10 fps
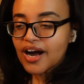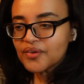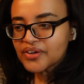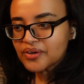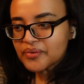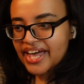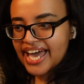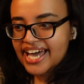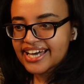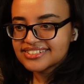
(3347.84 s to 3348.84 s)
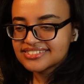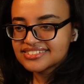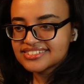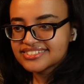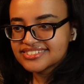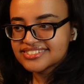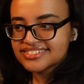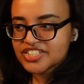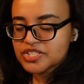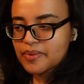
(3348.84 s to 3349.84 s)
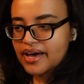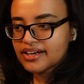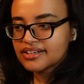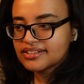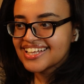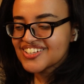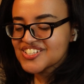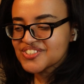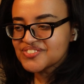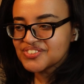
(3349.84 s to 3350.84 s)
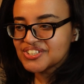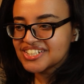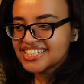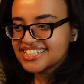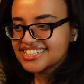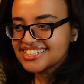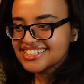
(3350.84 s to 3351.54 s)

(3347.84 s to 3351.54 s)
Oh, the girl with the hat. She's back. There's our boy.